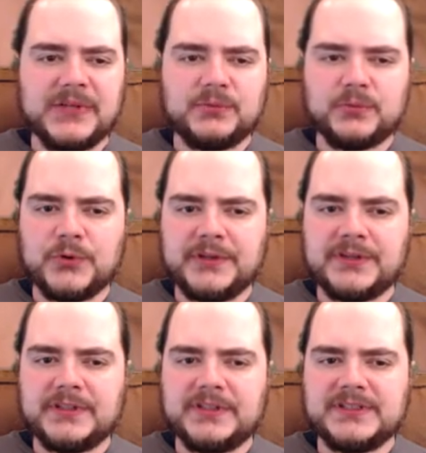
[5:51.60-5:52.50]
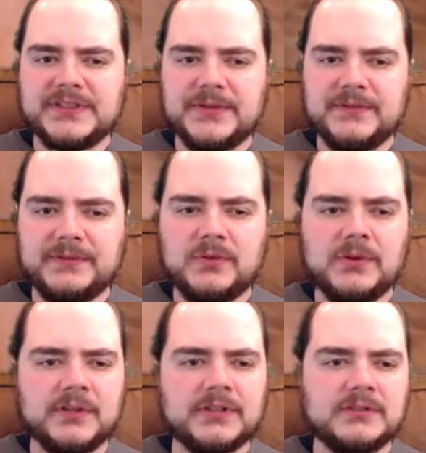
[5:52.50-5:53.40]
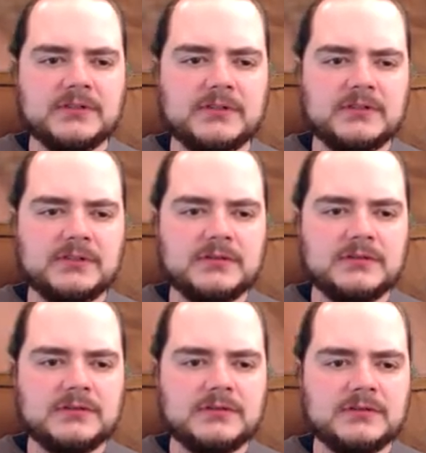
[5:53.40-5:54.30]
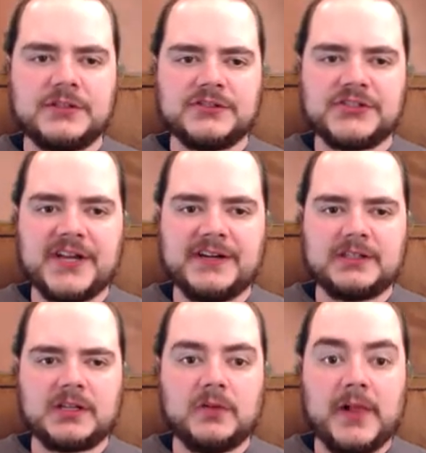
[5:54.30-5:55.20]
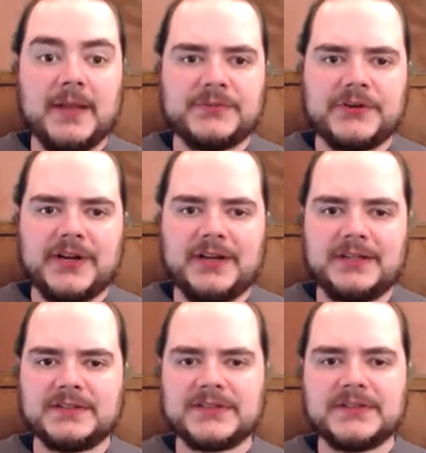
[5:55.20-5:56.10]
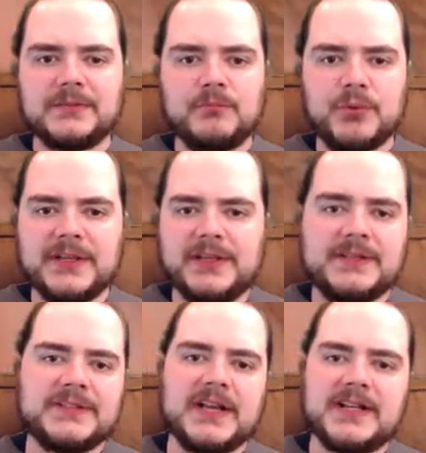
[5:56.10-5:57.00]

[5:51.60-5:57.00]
felt rooted into the floor. Shannon clapped her hands, bringing his